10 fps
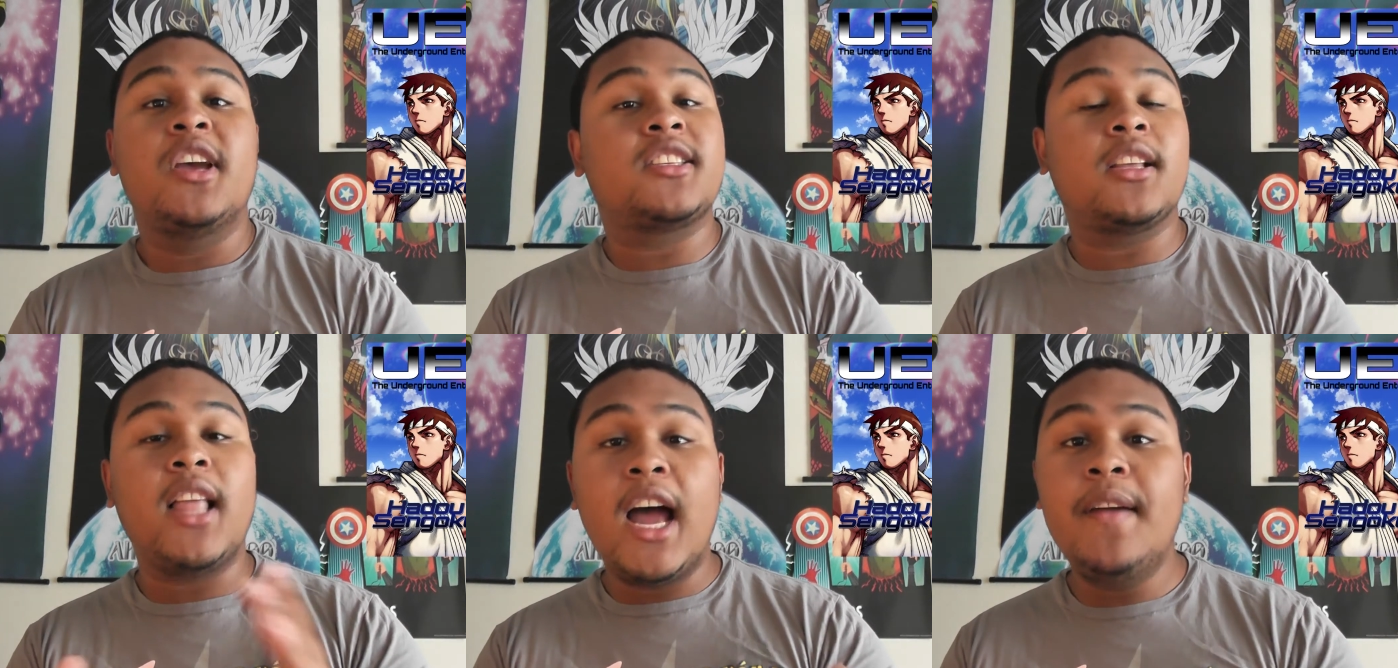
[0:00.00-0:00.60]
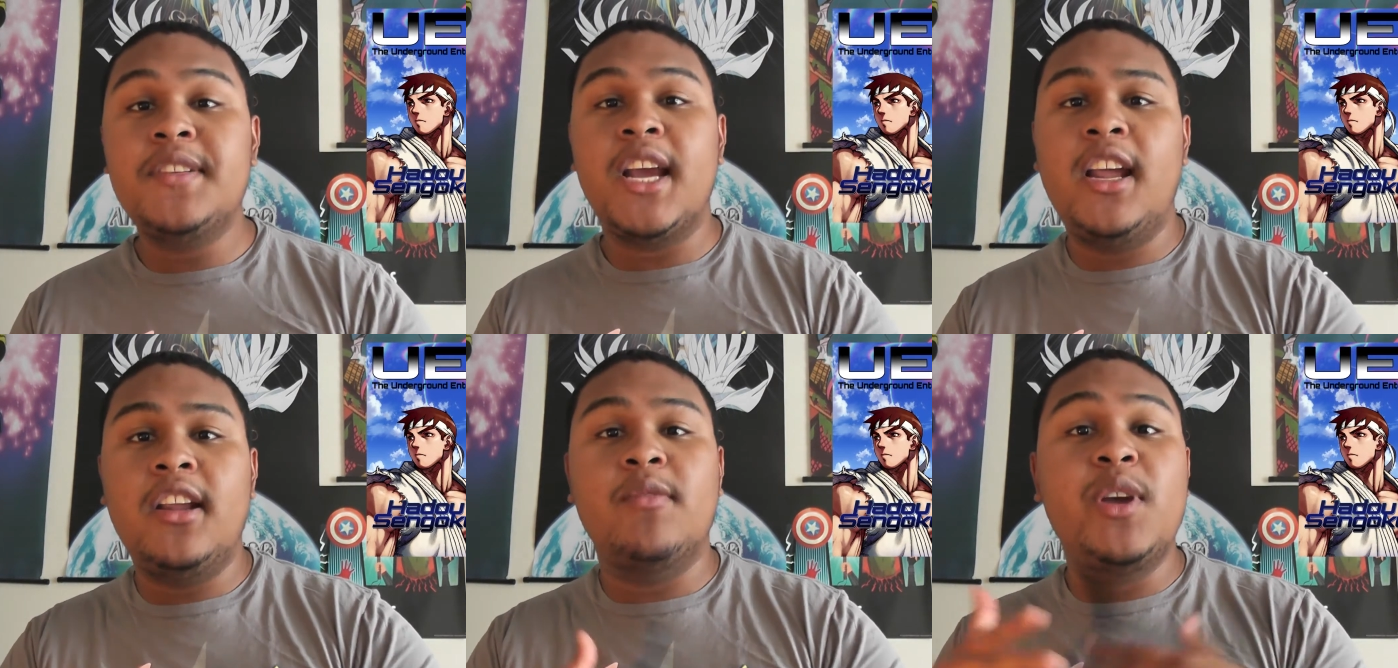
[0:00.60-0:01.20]
Speaker 1: It's a live
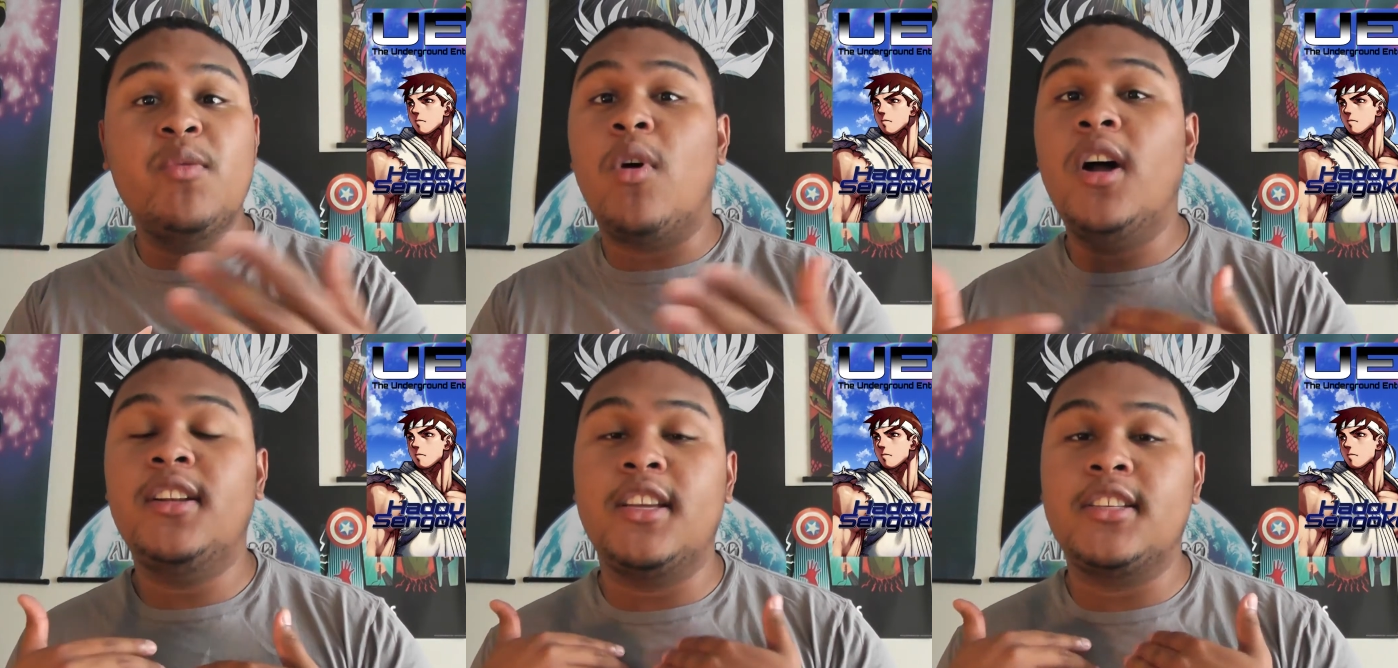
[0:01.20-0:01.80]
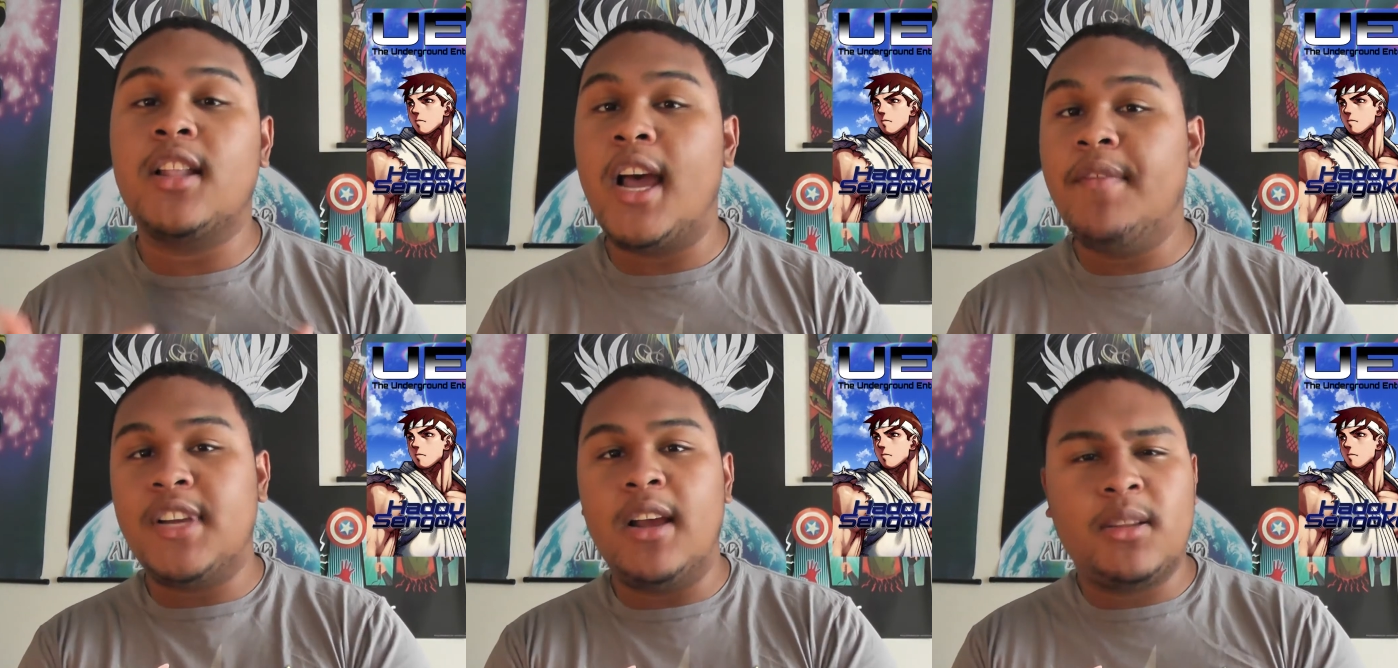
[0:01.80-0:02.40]
chat, and we want this
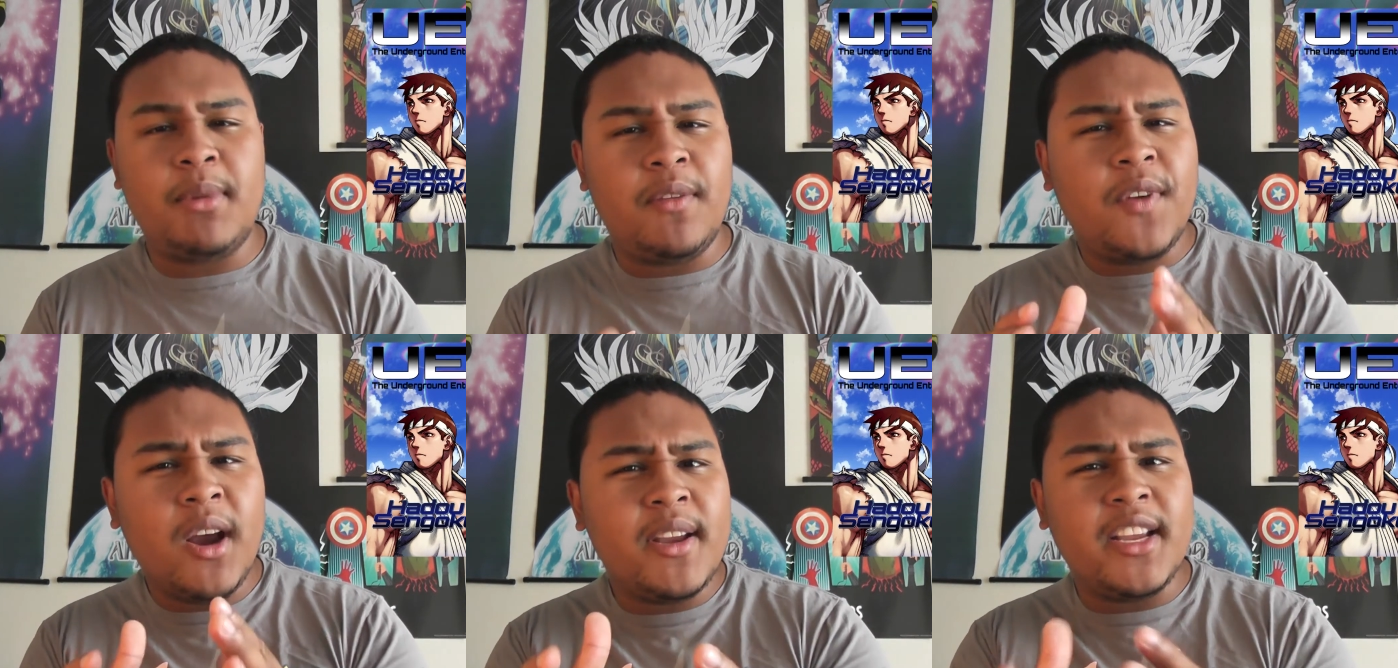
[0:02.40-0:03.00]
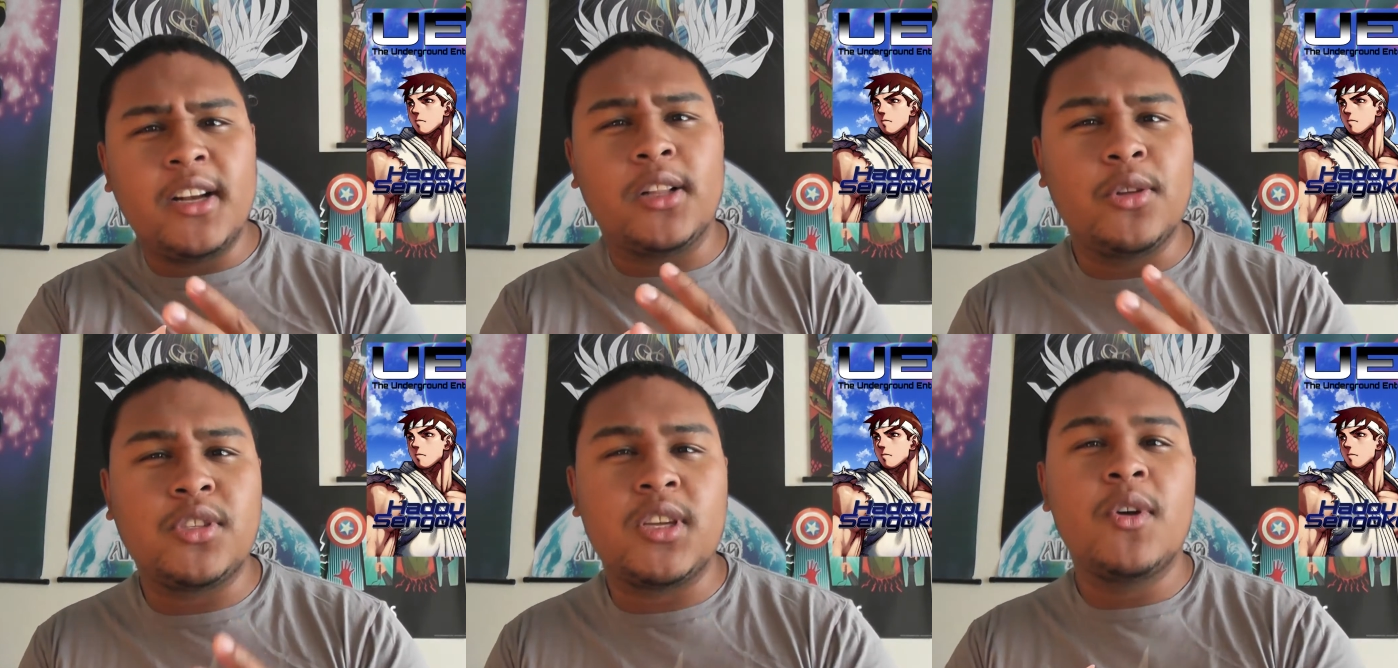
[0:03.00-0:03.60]
live chat to be very
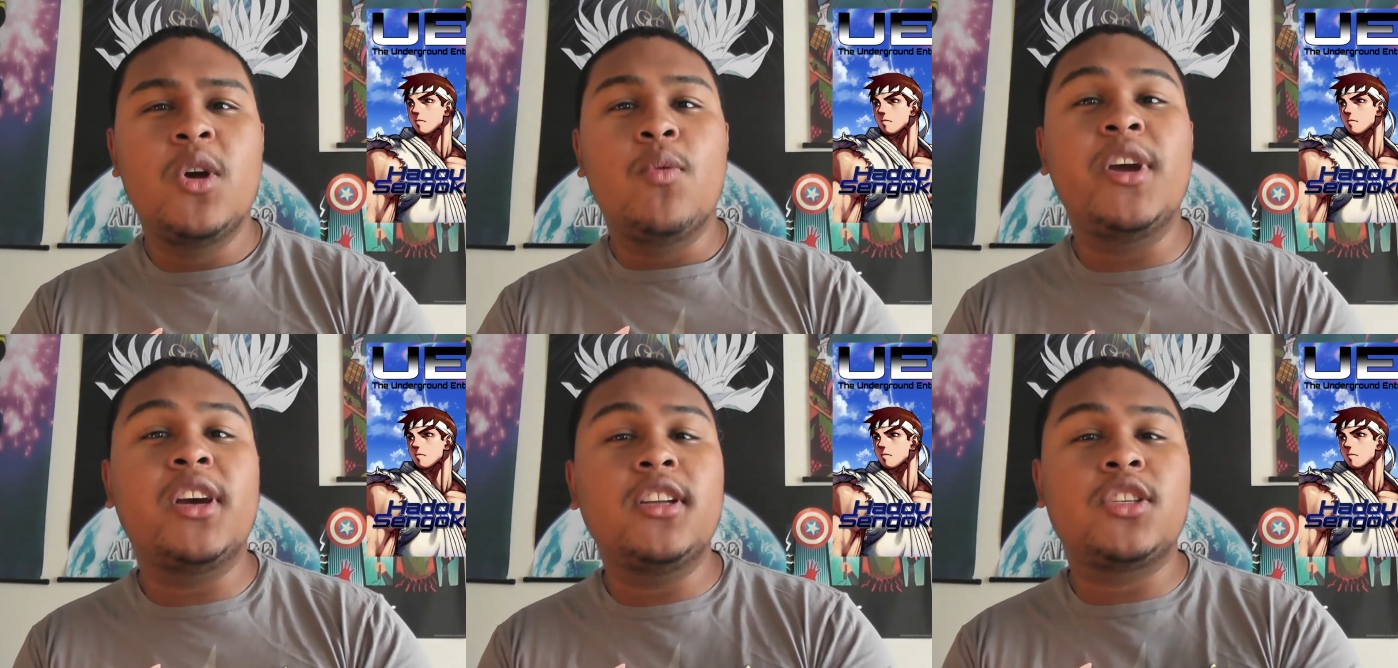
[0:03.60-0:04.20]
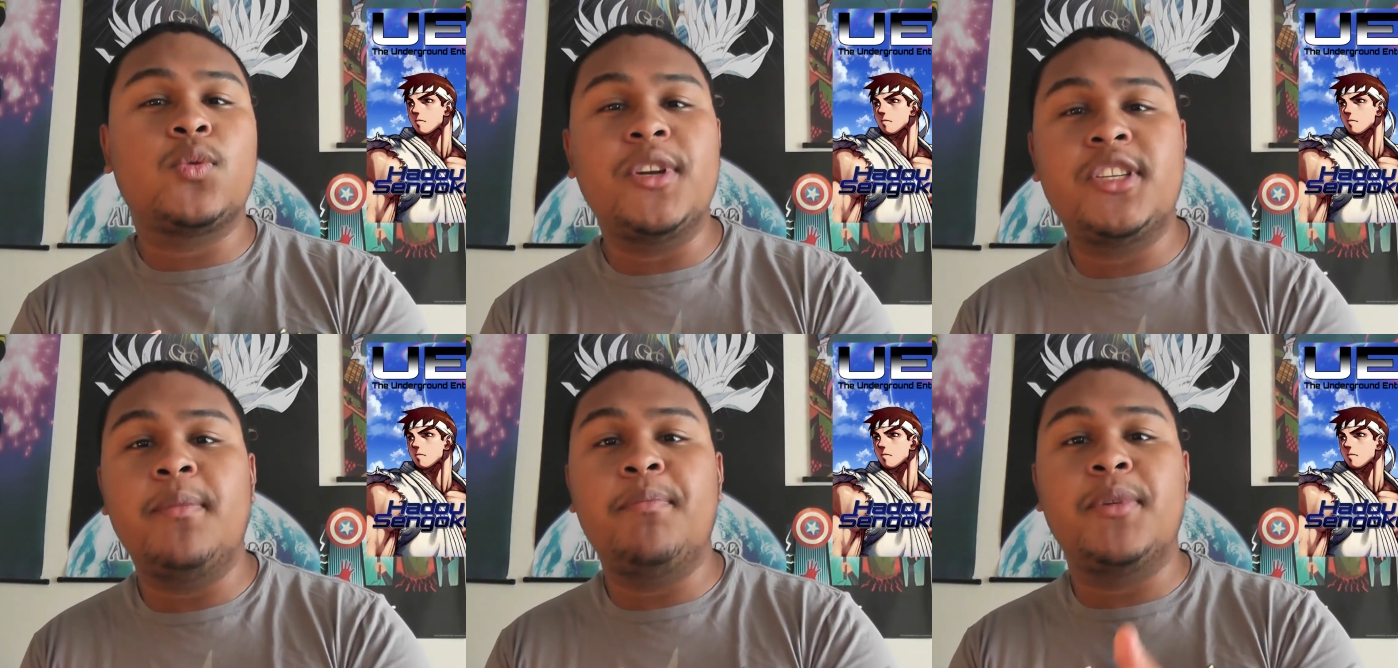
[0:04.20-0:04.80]
inclusive. We're gonna switch it